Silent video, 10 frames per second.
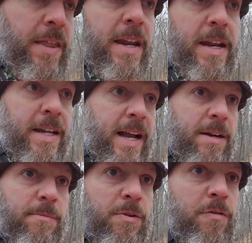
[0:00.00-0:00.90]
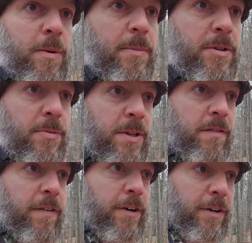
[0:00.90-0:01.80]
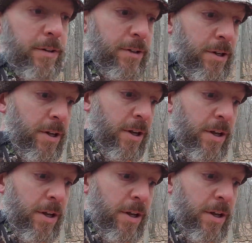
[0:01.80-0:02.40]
and then any kind of movement between the verticals.